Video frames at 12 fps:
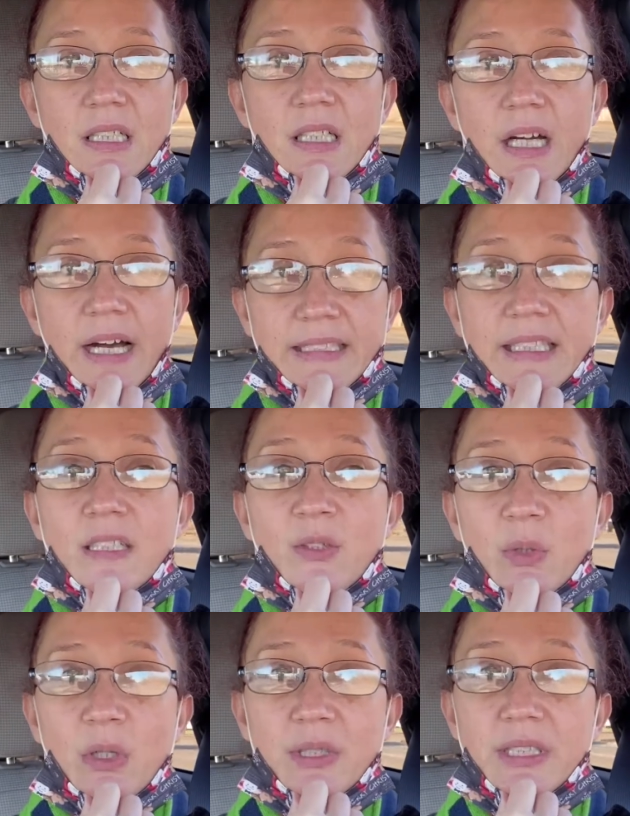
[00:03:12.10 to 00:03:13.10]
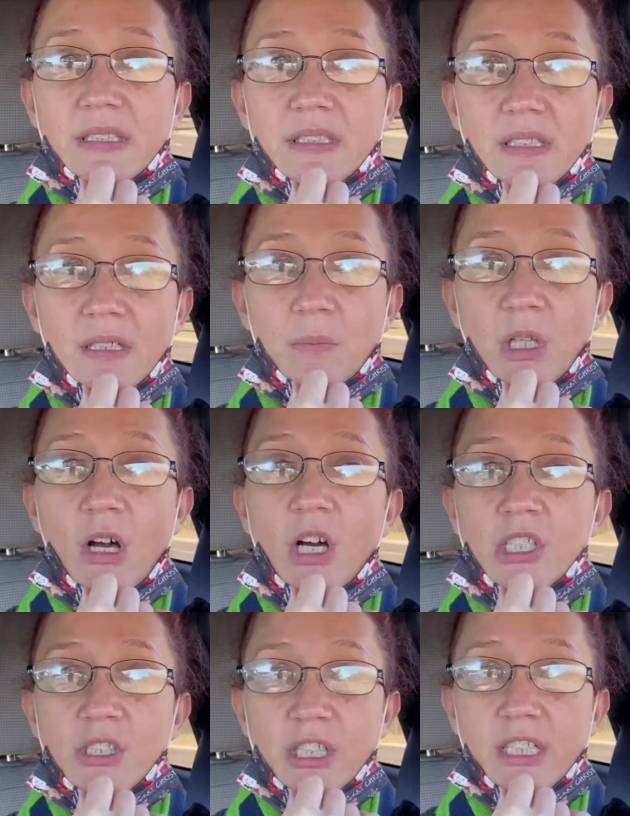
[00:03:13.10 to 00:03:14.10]
I did throw in some
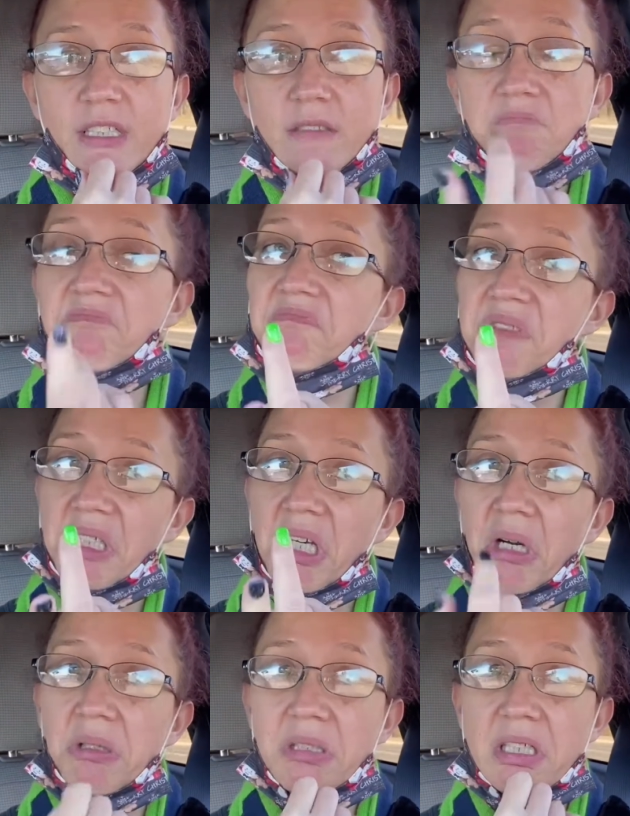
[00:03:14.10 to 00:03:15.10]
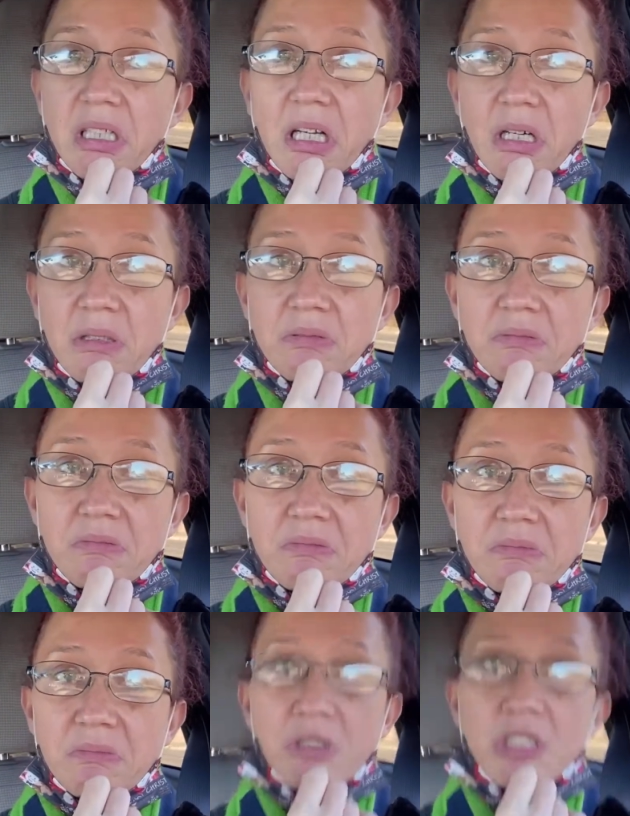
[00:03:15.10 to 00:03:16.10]
laundry, so, you know,
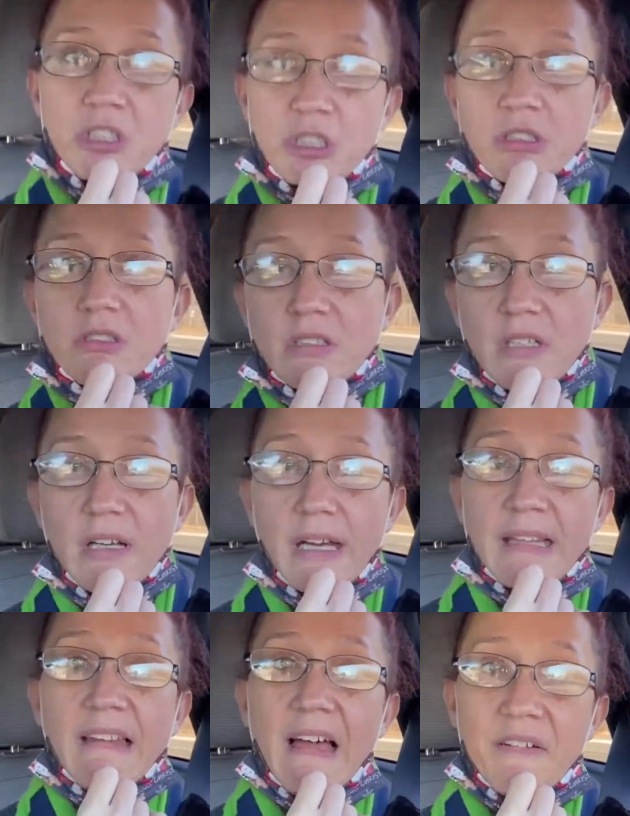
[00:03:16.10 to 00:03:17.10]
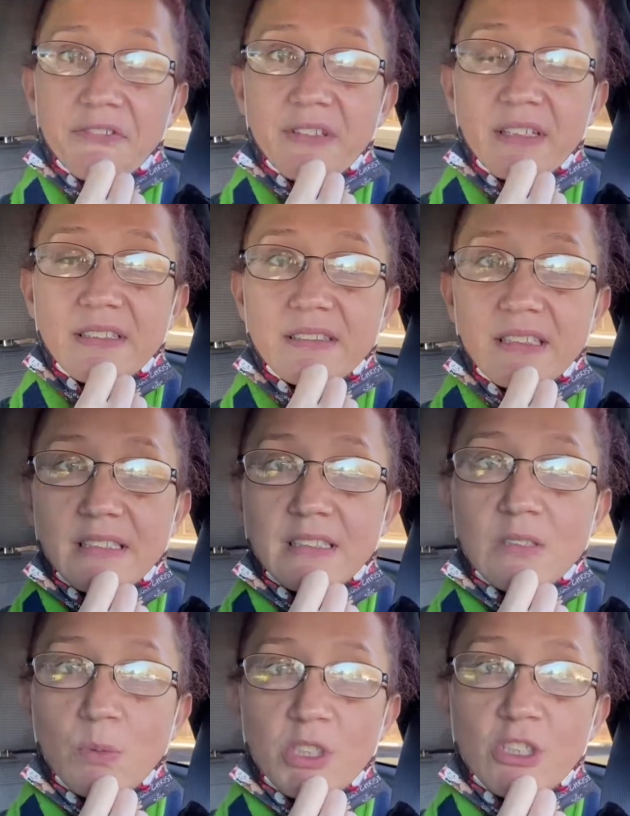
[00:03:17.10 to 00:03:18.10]
which I left and didn't
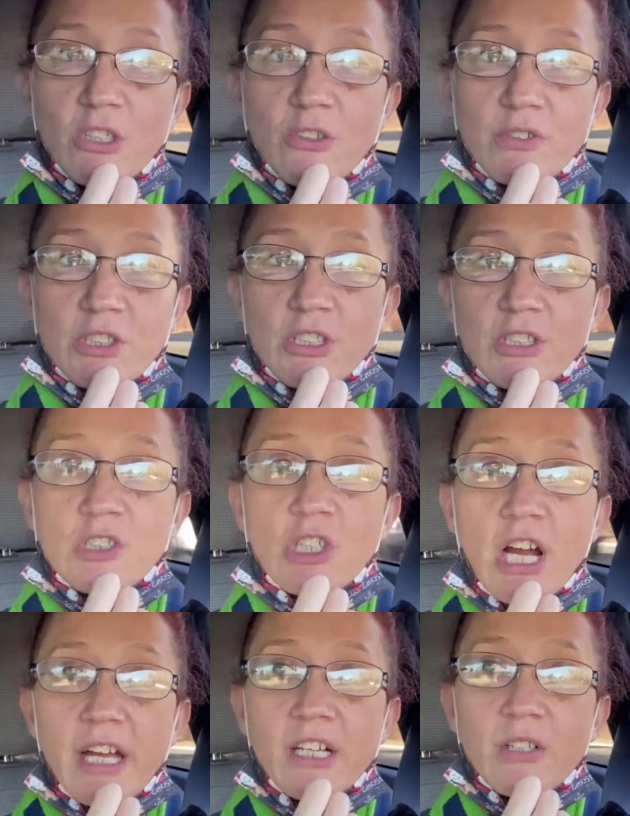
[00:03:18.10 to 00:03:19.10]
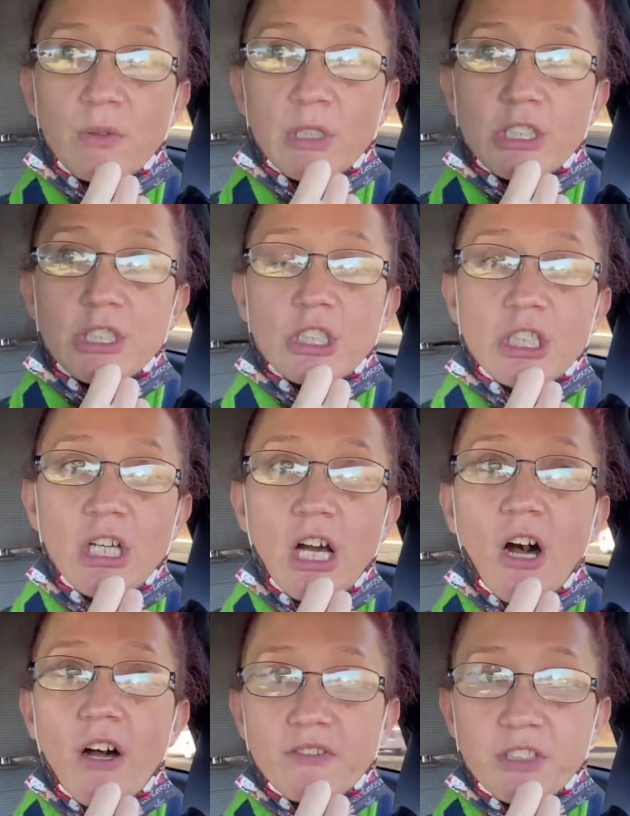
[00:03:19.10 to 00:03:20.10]
switch it over to the dryer, which
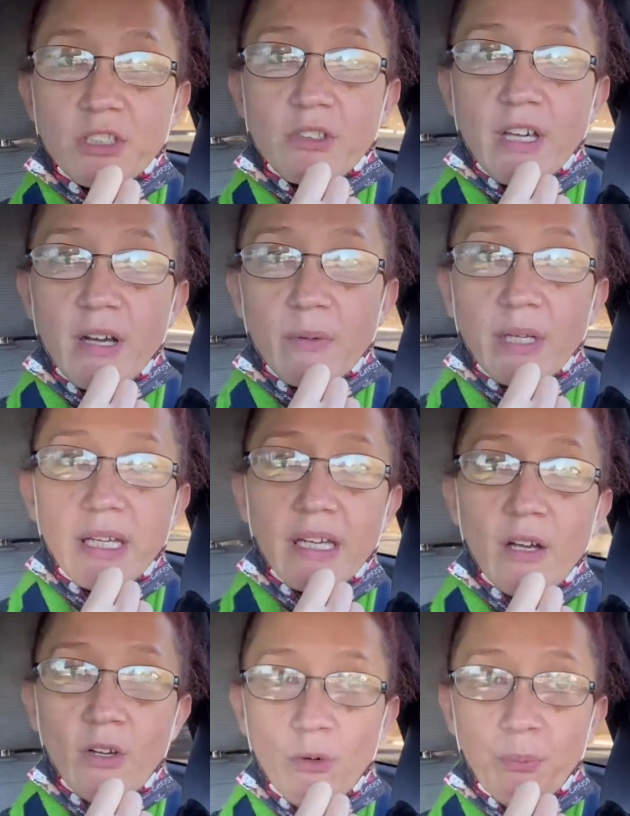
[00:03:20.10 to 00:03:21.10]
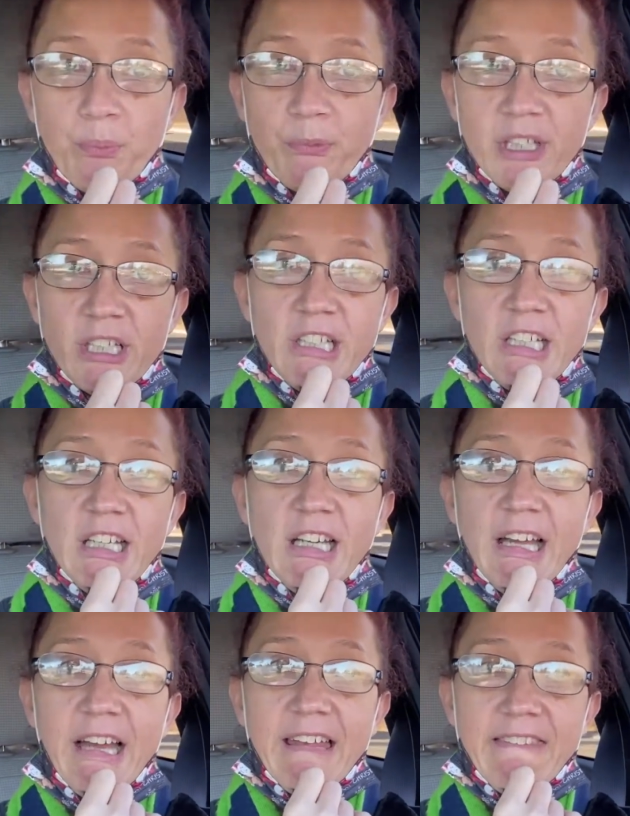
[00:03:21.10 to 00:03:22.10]
I'll have to do that when I get
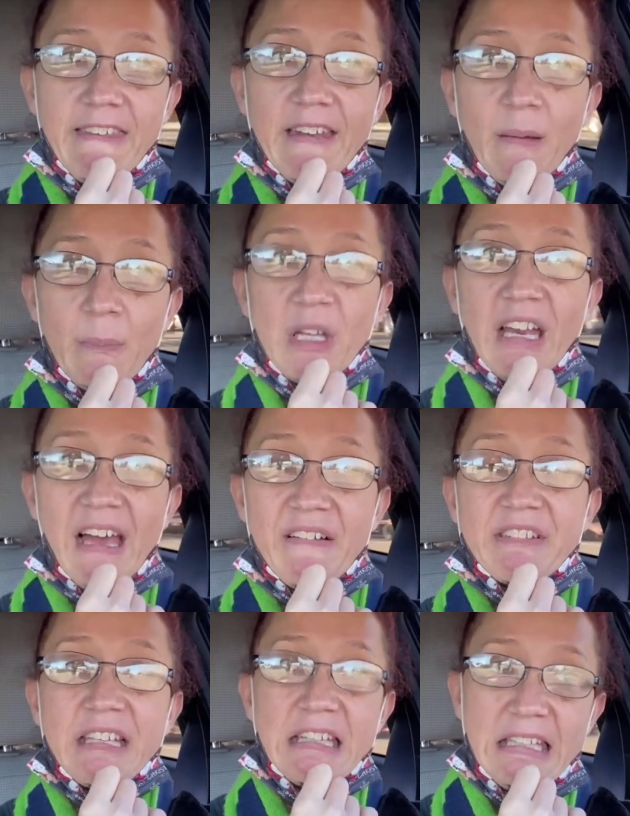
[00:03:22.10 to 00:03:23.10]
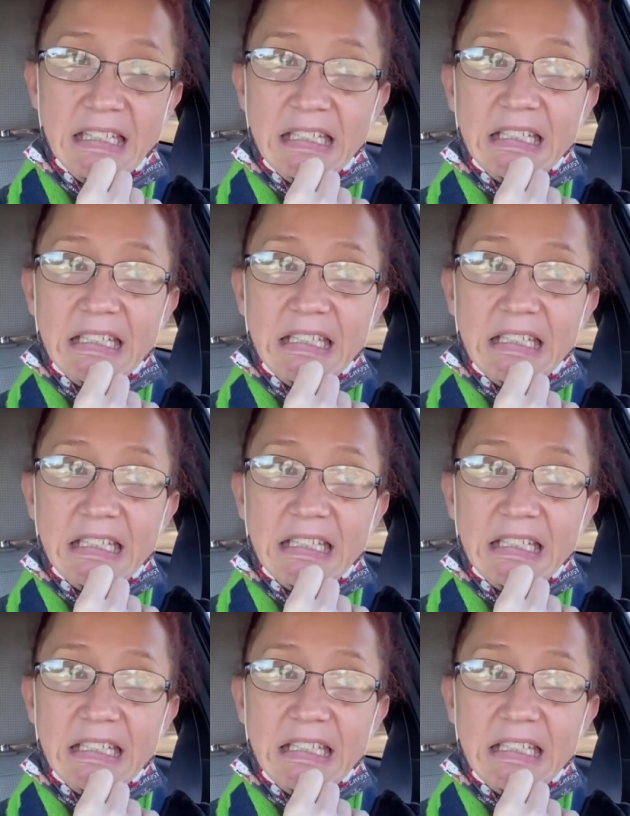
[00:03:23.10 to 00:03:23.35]
home. And then I'm gonna have to clean.